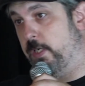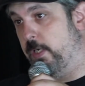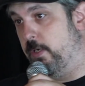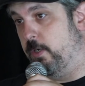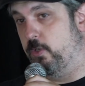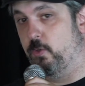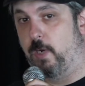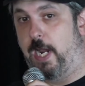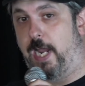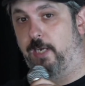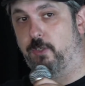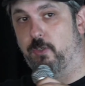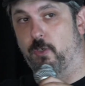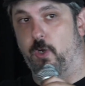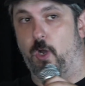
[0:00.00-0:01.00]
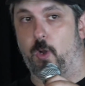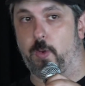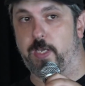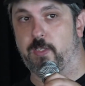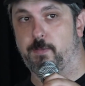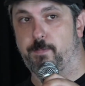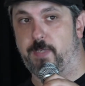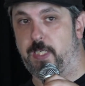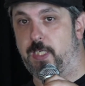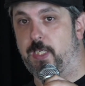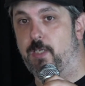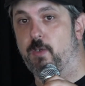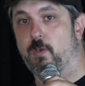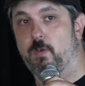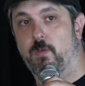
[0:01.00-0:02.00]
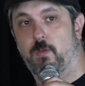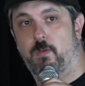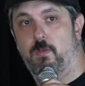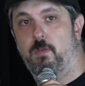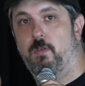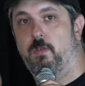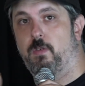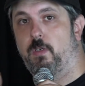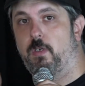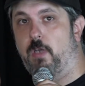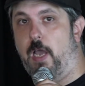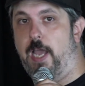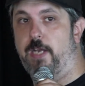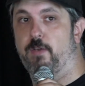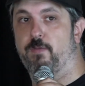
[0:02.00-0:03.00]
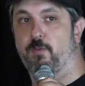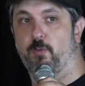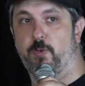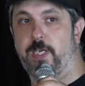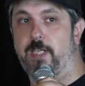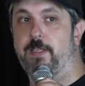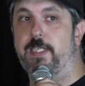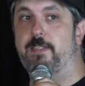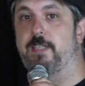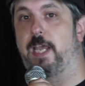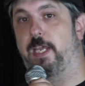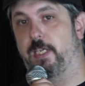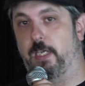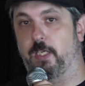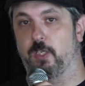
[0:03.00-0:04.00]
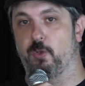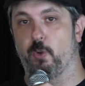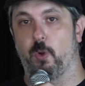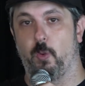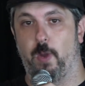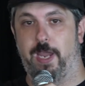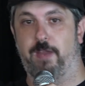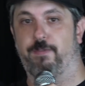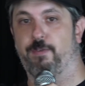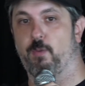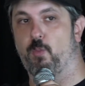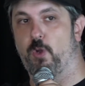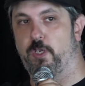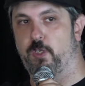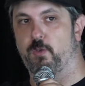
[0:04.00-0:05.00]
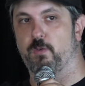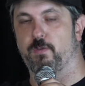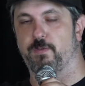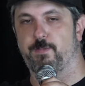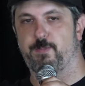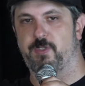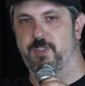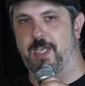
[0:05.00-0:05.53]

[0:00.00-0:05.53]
in a track should always be kind of really taking you away from what you've set